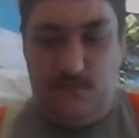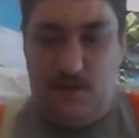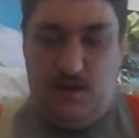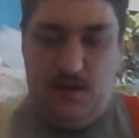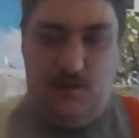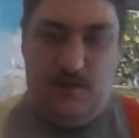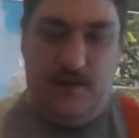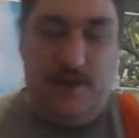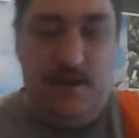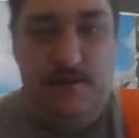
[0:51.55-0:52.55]
At
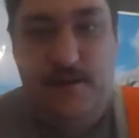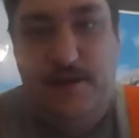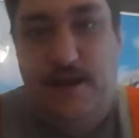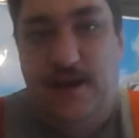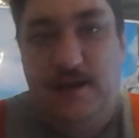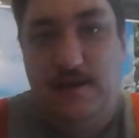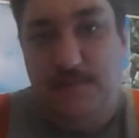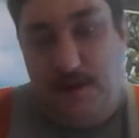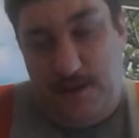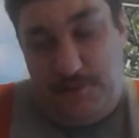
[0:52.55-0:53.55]
the end of the day, in
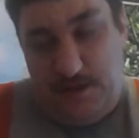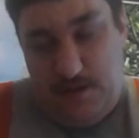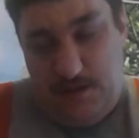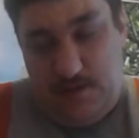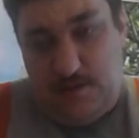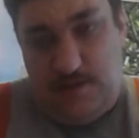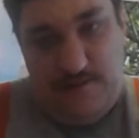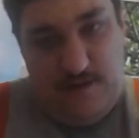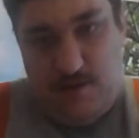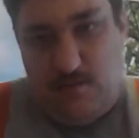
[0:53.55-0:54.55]
my opinion, there
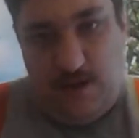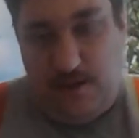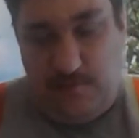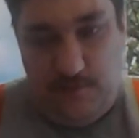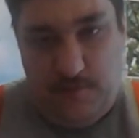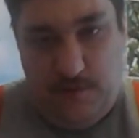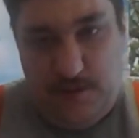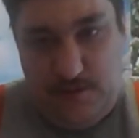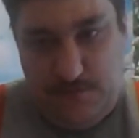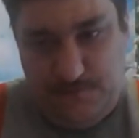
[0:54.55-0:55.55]
is no maximum age.